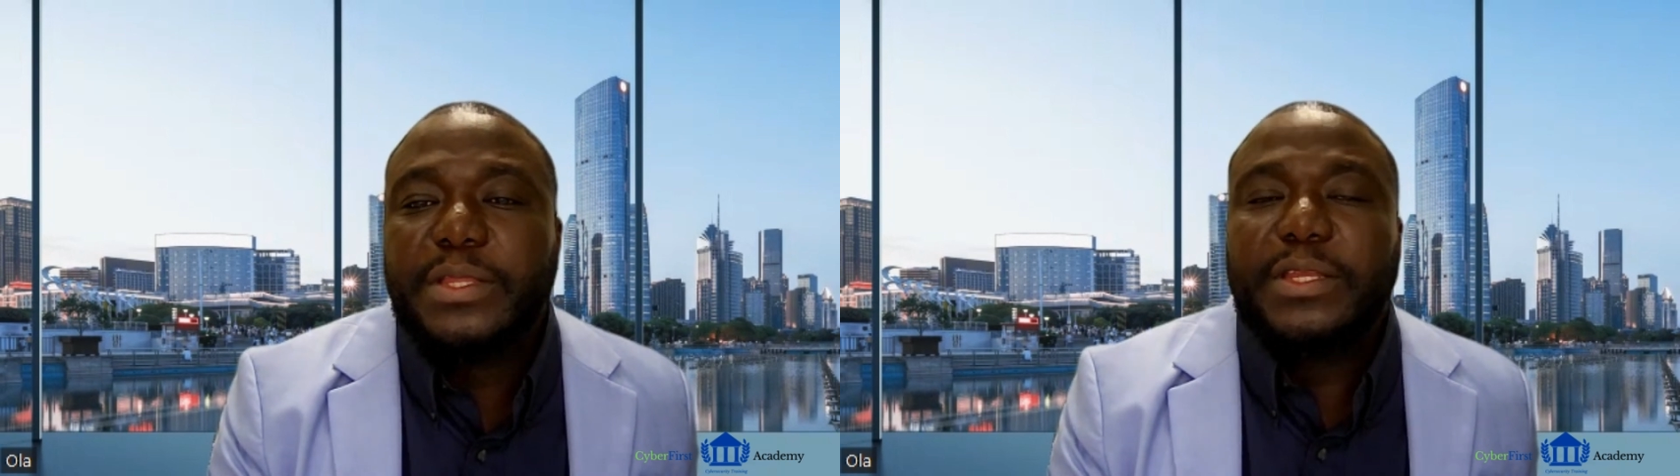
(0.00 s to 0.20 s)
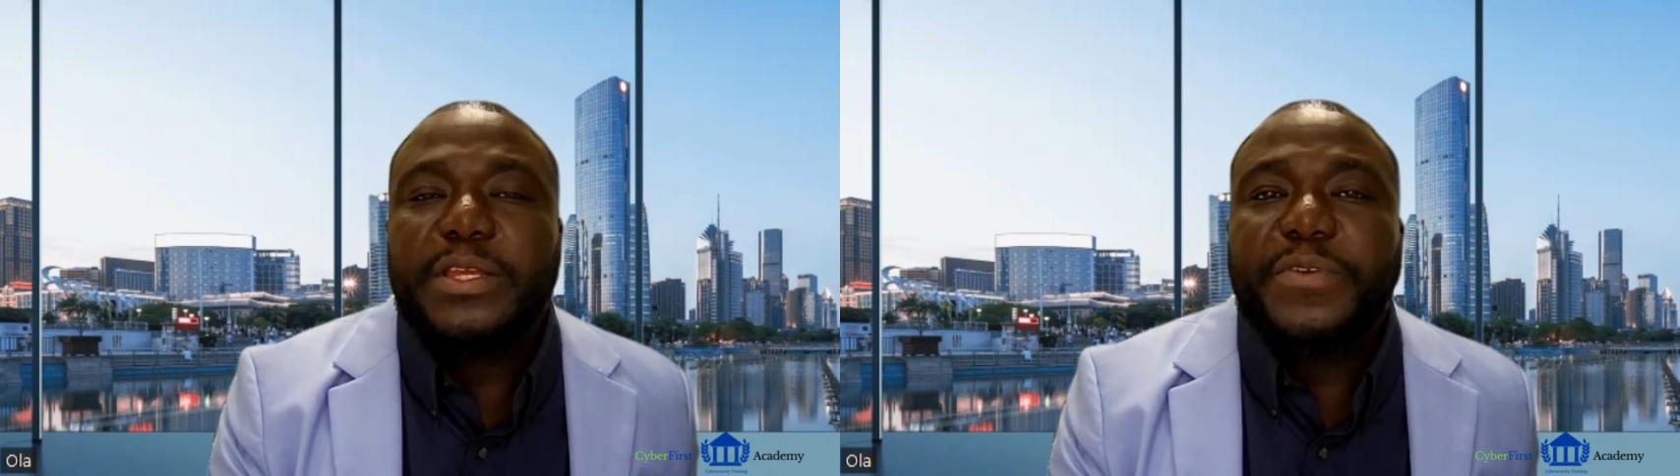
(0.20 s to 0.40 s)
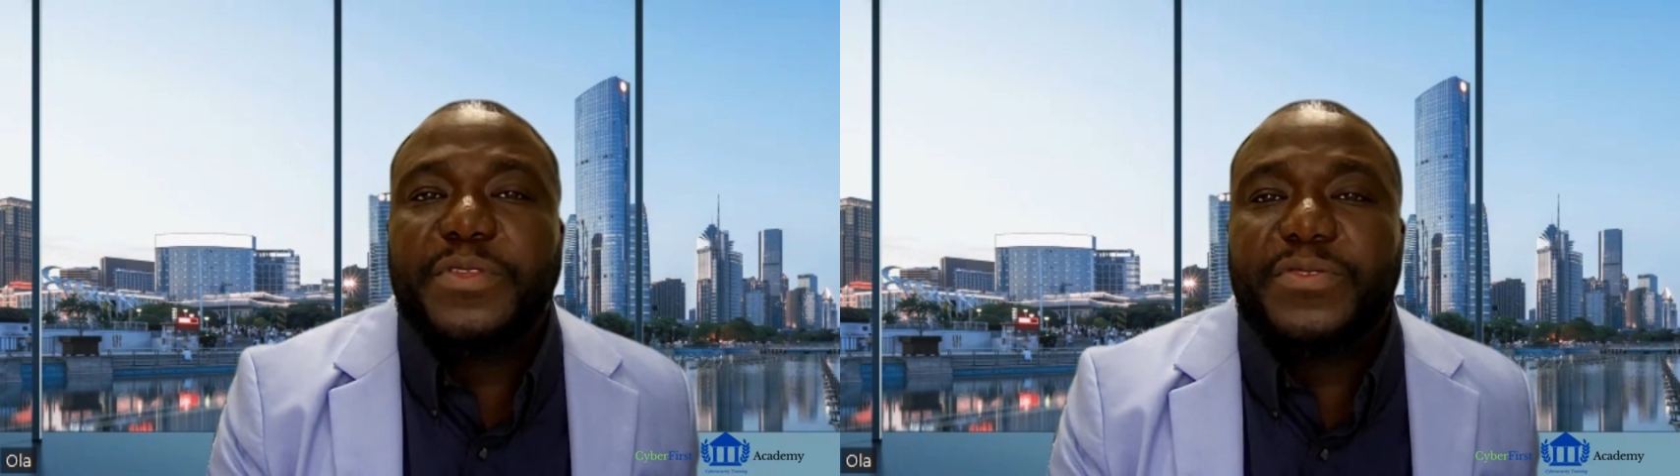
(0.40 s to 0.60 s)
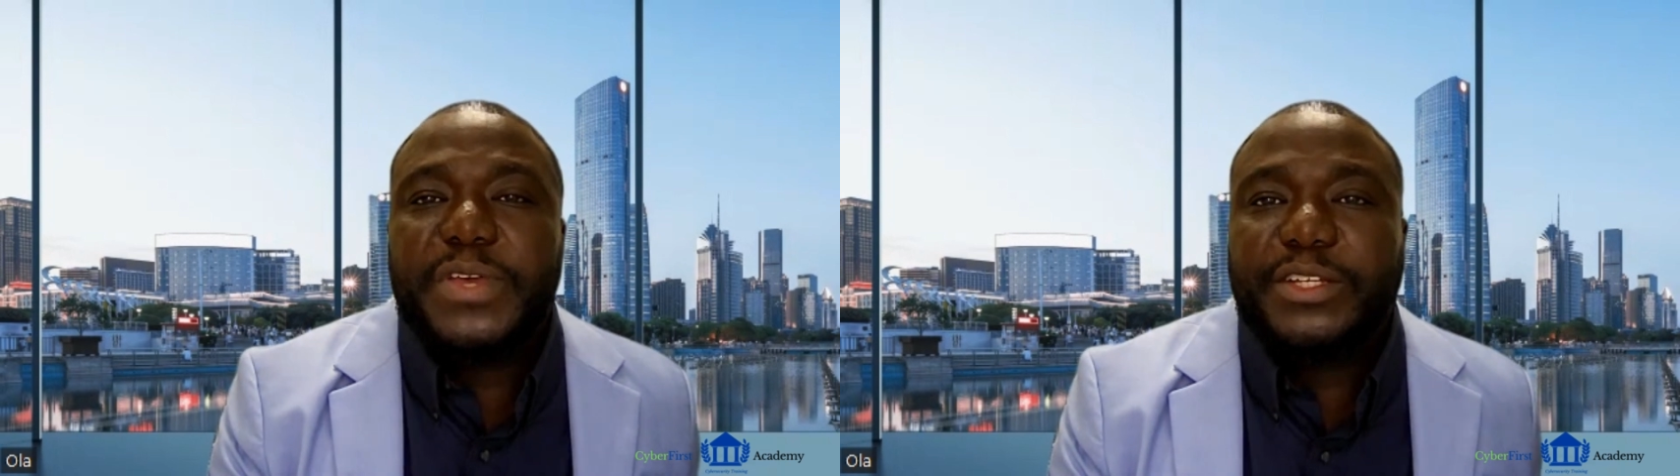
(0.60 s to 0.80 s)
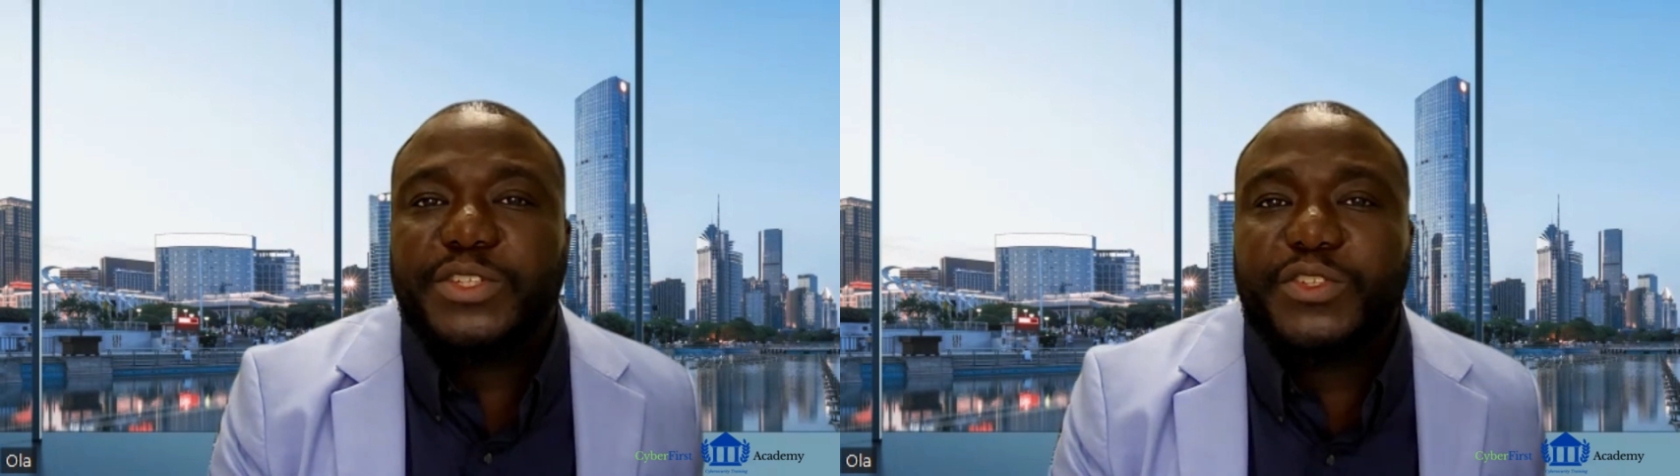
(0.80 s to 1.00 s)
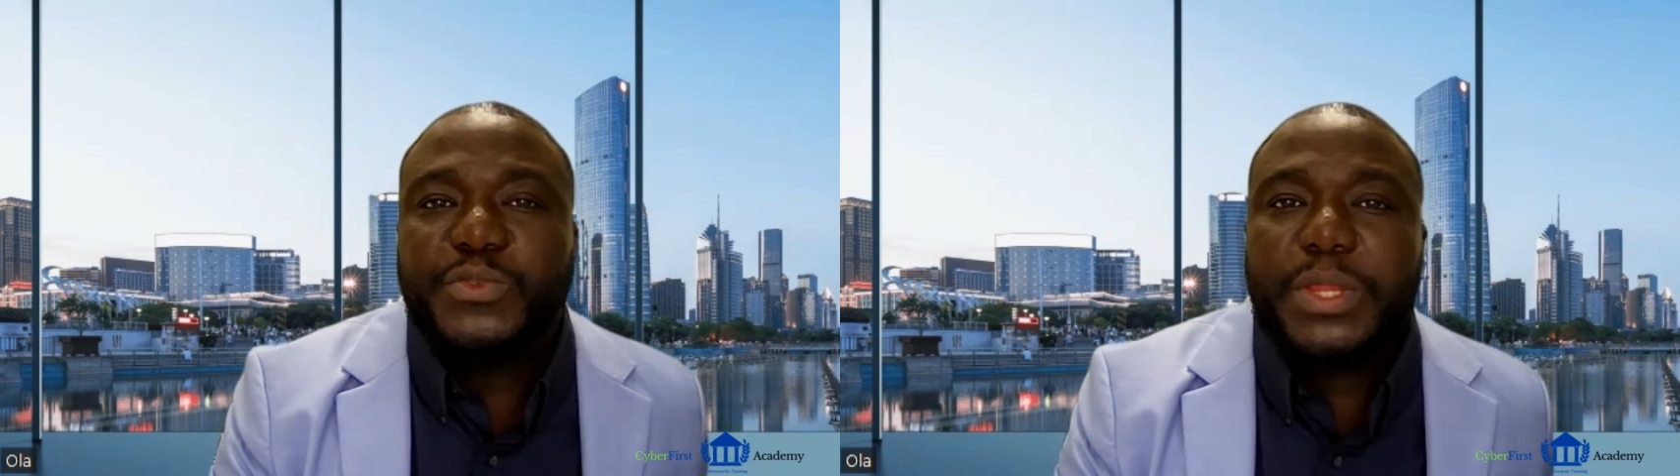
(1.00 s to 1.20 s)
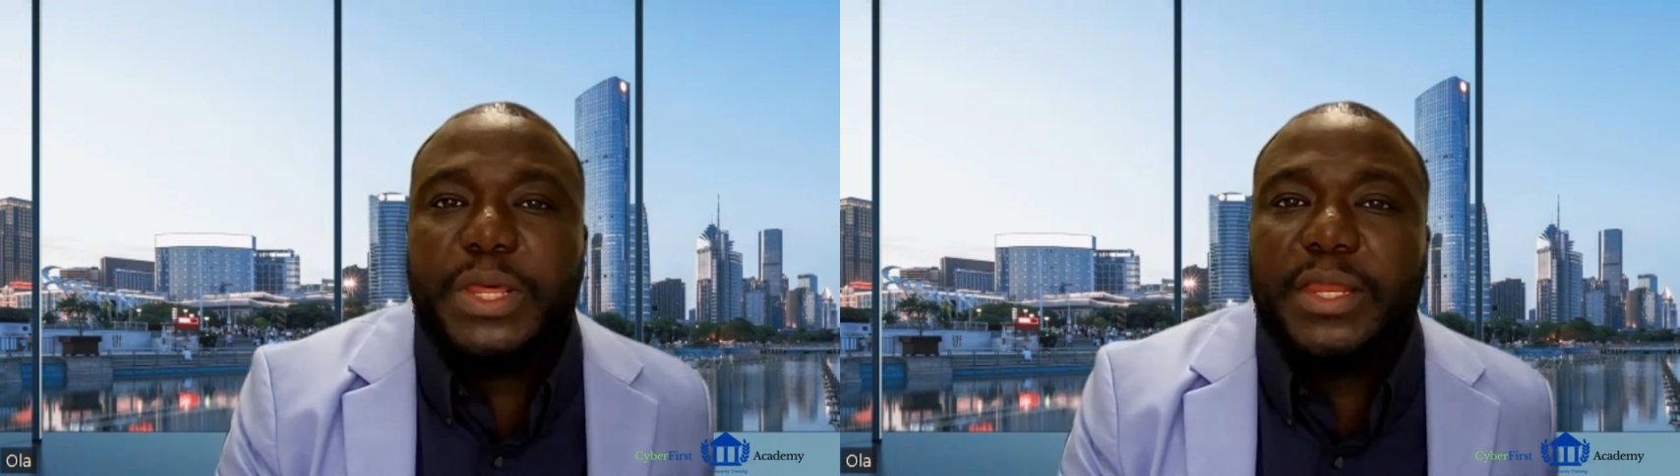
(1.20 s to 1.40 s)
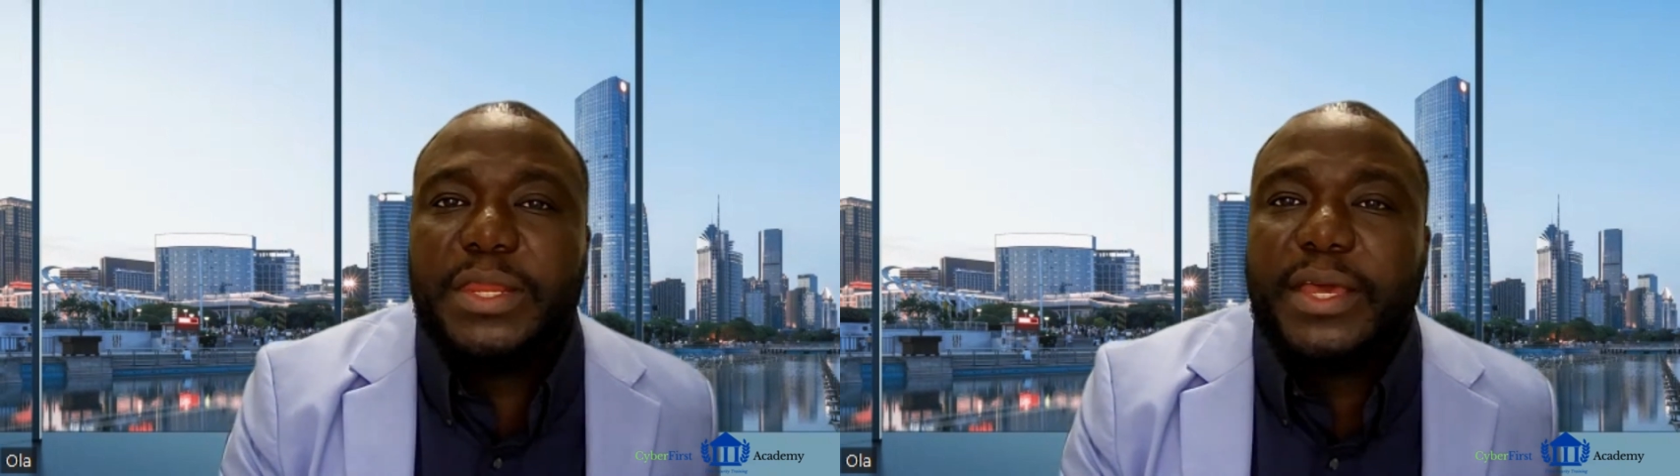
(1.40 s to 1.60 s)
the different sections
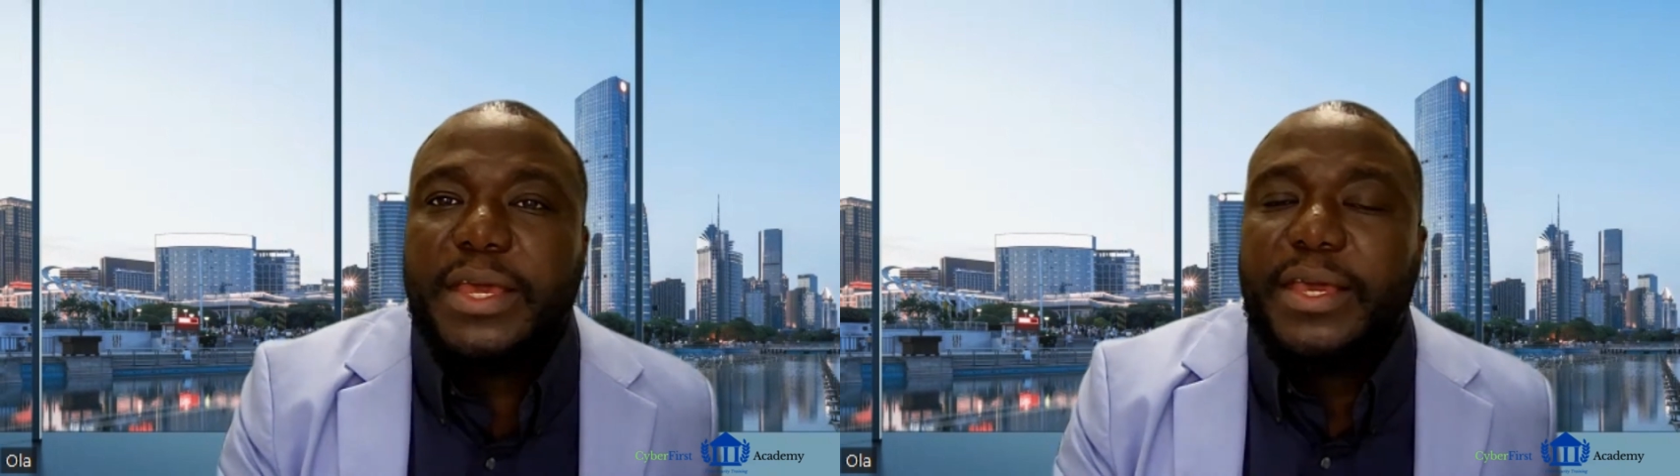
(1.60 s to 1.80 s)
within